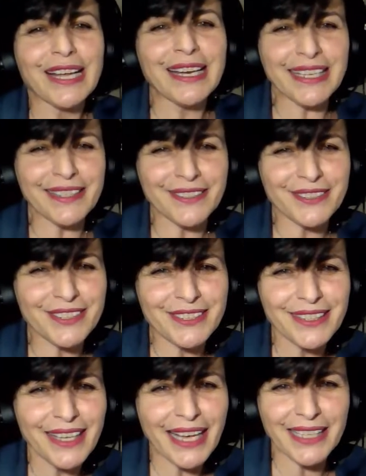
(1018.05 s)

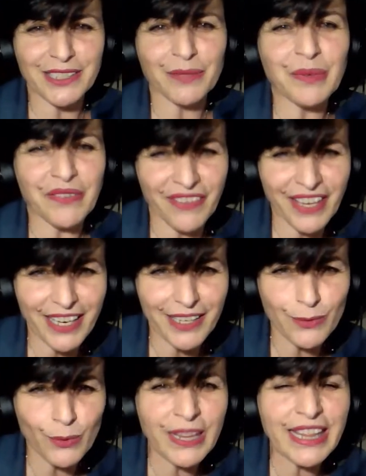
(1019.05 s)
Leaders has to be
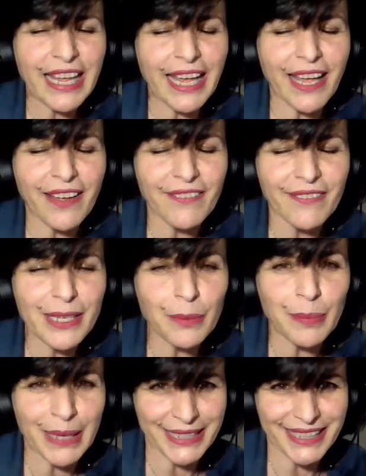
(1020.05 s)
fair with
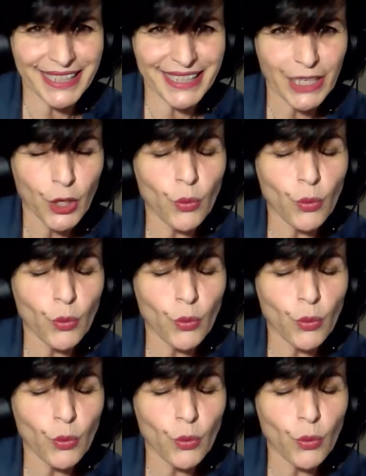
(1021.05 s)
everybody,